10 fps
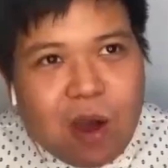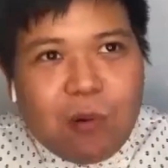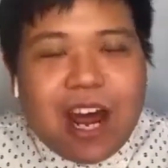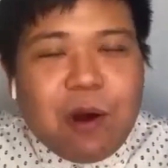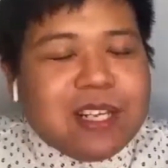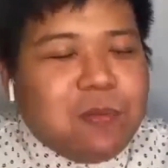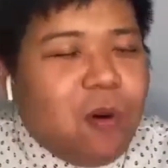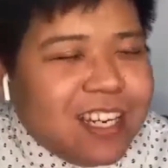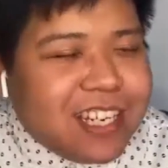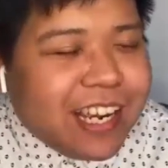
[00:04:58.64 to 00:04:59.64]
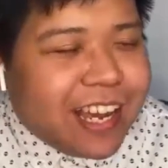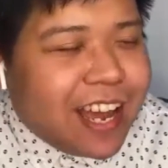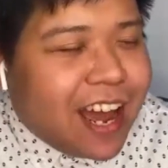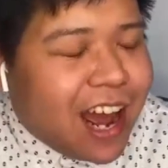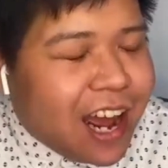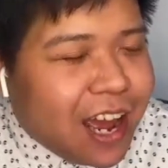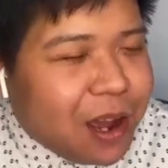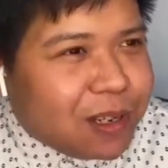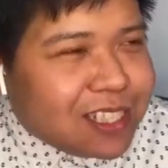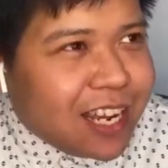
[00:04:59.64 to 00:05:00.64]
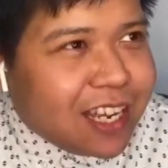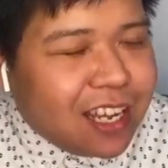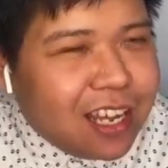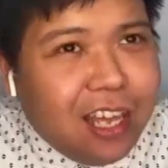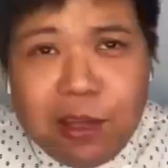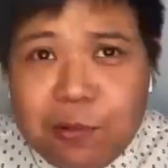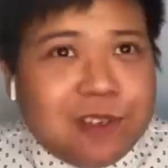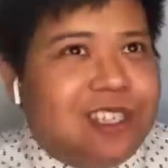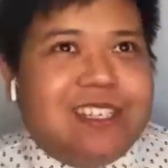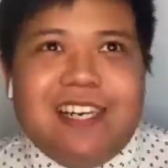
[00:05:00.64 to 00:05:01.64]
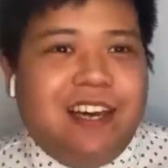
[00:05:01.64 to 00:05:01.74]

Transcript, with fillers: when I was watching it, I was like, he was just